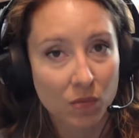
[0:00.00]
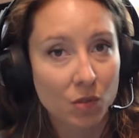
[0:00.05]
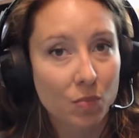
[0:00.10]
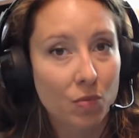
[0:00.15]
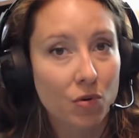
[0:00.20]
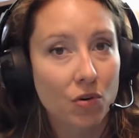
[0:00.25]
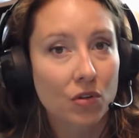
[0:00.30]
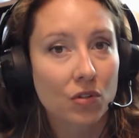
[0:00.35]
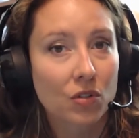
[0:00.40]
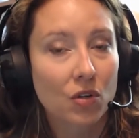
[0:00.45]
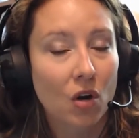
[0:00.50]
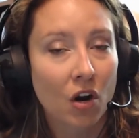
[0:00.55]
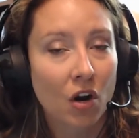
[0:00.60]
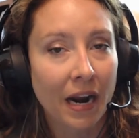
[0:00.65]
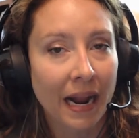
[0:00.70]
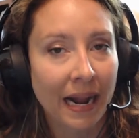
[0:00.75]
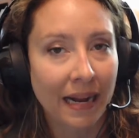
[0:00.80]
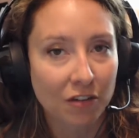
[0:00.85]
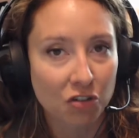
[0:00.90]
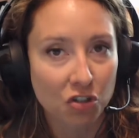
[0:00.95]
spores are
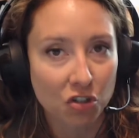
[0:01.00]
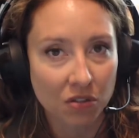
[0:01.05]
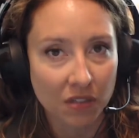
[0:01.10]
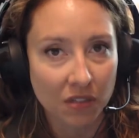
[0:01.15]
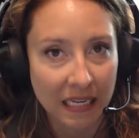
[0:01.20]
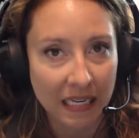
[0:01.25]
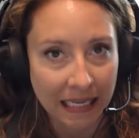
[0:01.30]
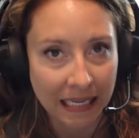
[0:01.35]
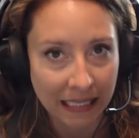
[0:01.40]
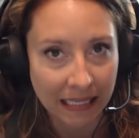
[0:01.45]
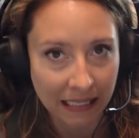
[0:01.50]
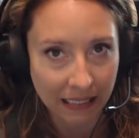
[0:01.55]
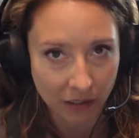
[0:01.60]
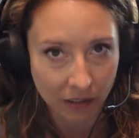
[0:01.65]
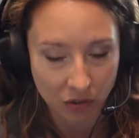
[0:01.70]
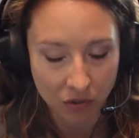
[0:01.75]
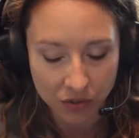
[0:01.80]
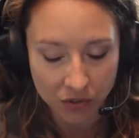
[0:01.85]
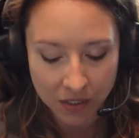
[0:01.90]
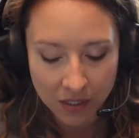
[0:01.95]
actually
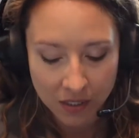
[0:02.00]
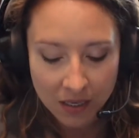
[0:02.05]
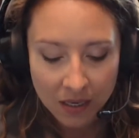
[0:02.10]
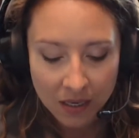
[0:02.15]
killed.